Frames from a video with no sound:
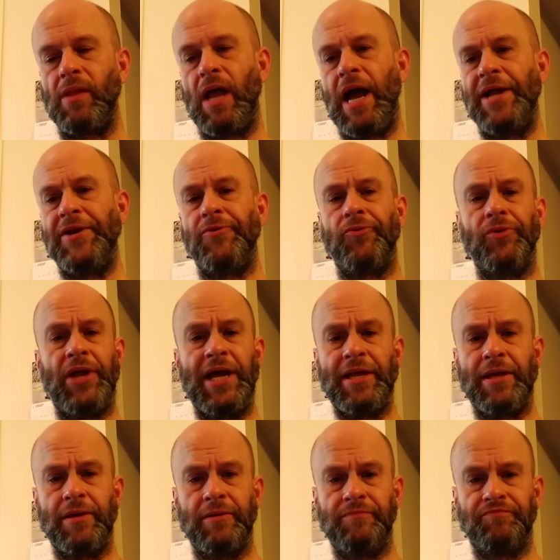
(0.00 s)
I don't
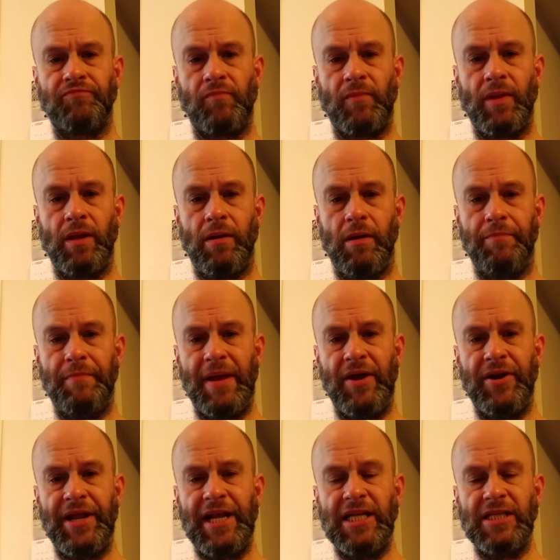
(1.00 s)
like
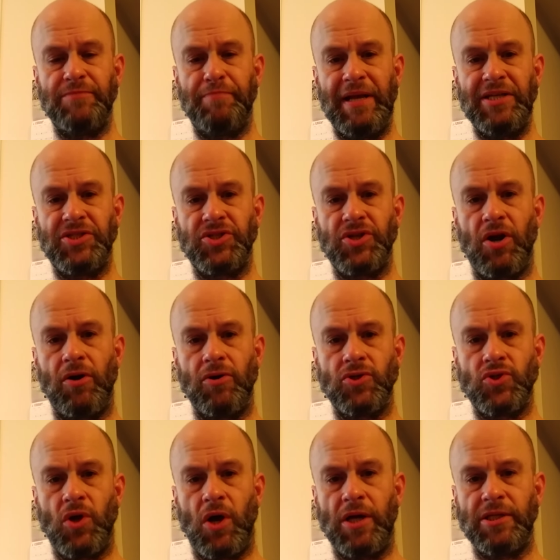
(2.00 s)
mayonnaise based tartar
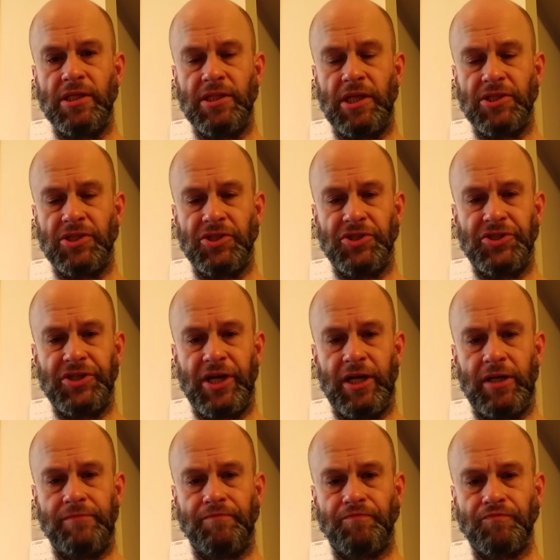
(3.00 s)
sauce. It doesn't uh,
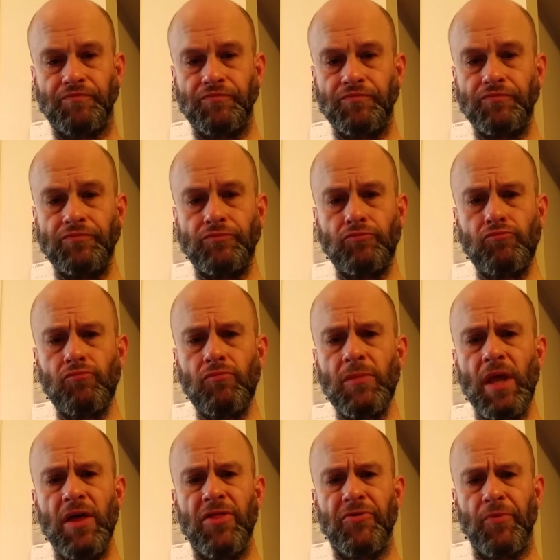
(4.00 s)

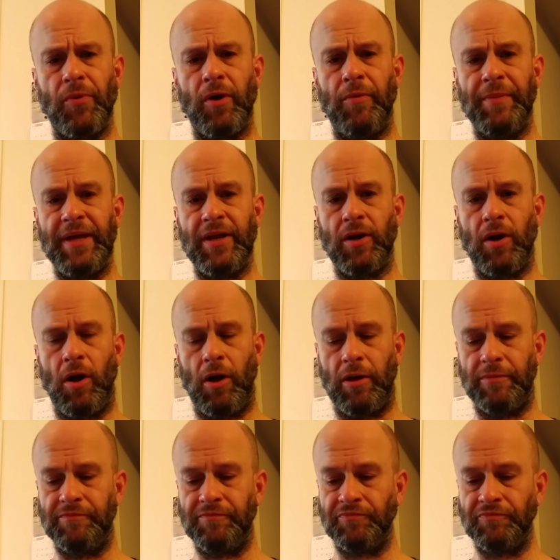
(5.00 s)
thrill me at all.